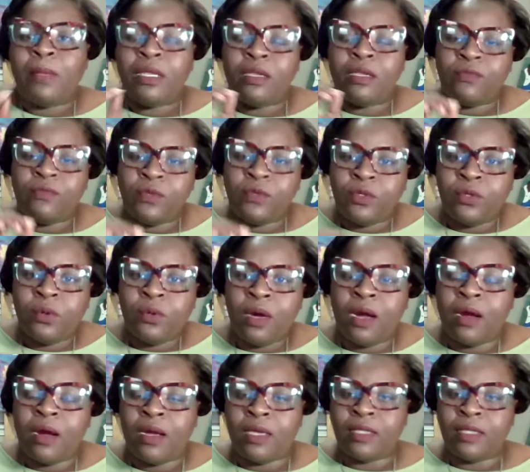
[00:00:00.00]
But if you
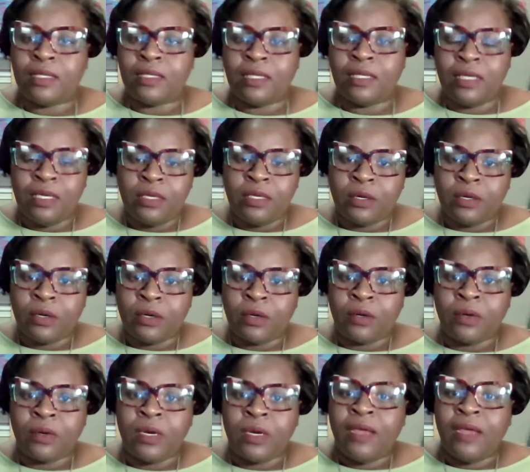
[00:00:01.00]
are a
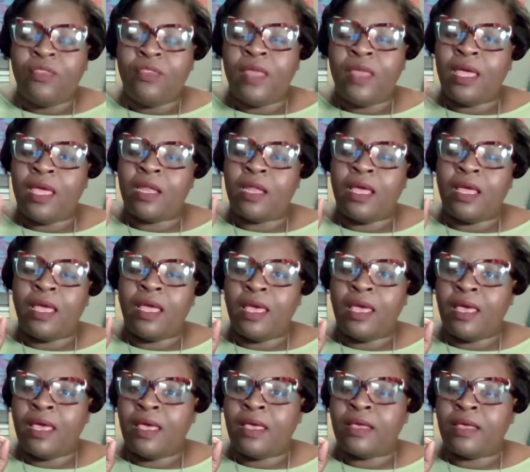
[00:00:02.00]
leader that
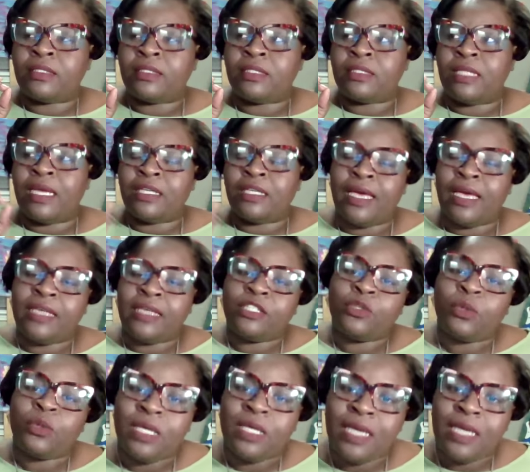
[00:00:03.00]

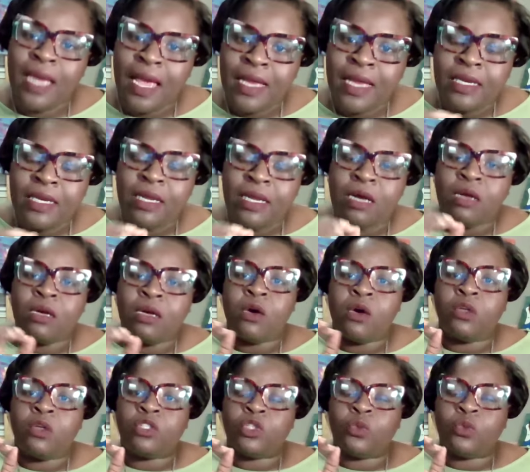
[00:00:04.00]
has created a
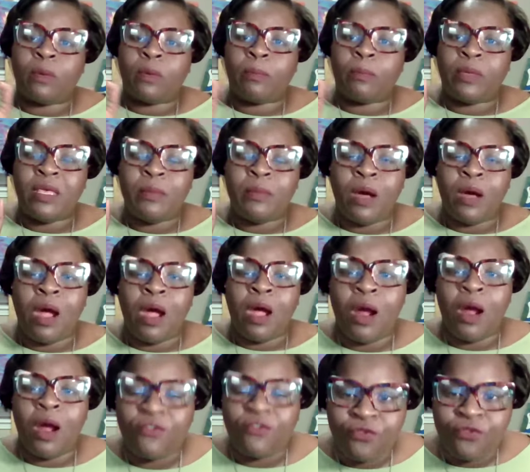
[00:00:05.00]
culture where people
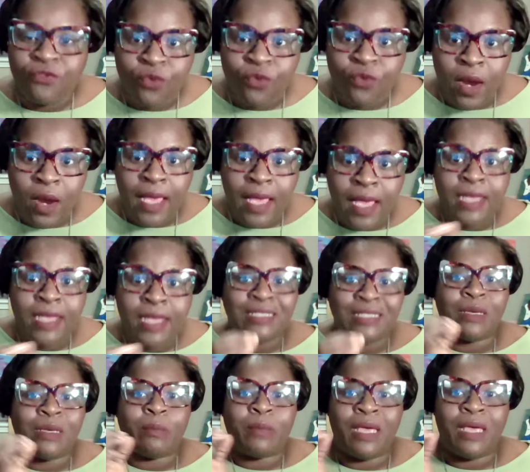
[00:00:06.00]
are afraid
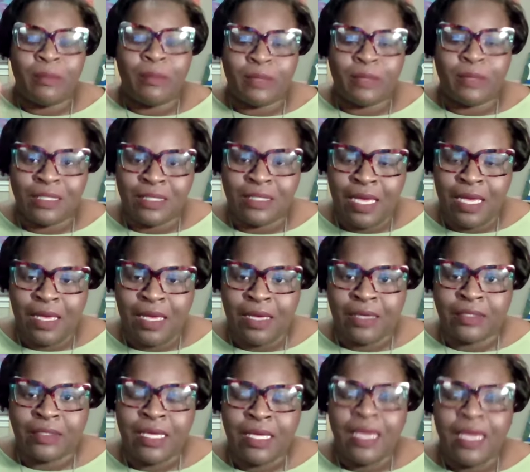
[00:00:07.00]
to make
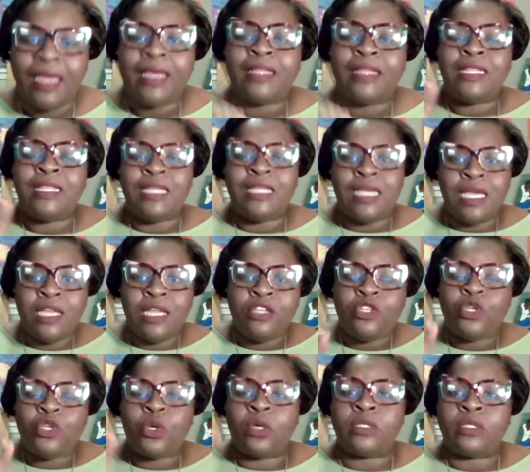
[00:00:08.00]
mistakes,
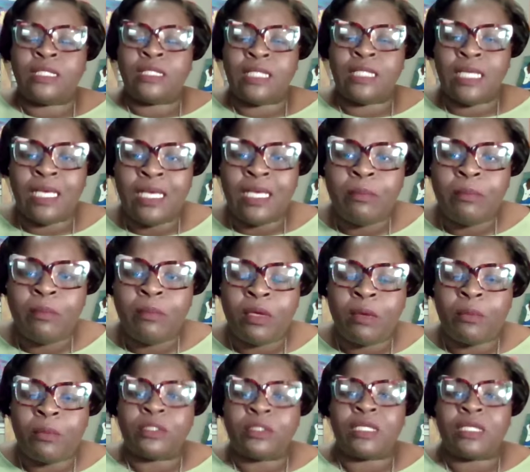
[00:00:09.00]
then your team
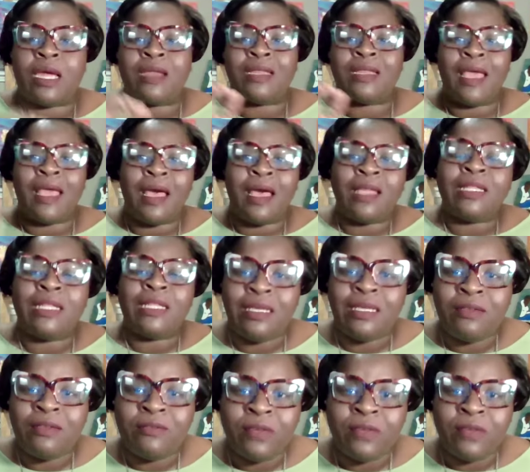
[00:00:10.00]
members are now
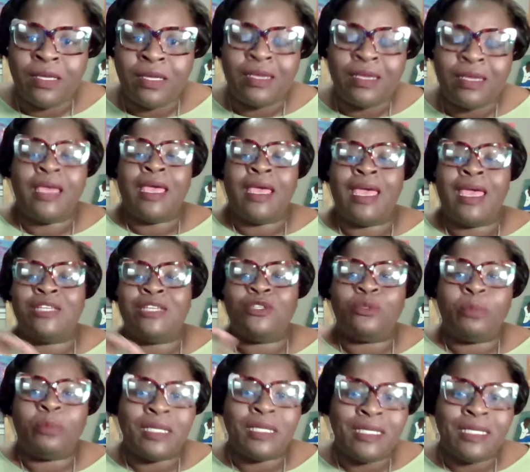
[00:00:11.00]
living a
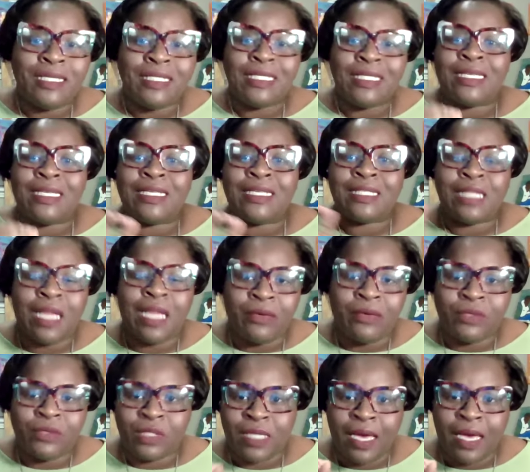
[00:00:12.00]
duplicitous
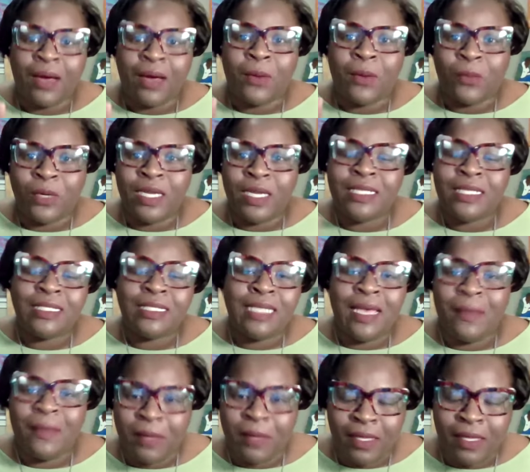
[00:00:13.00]
lifestyle. What does
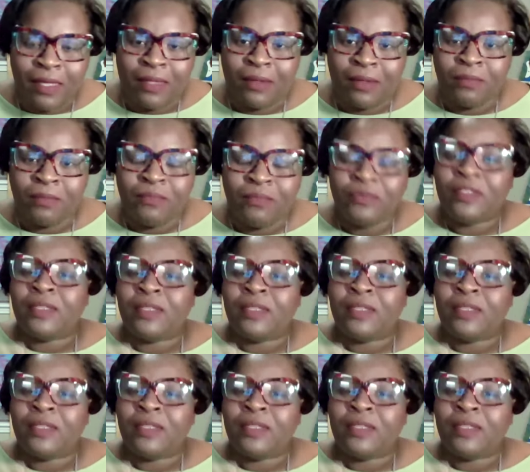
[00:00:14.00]
that mean?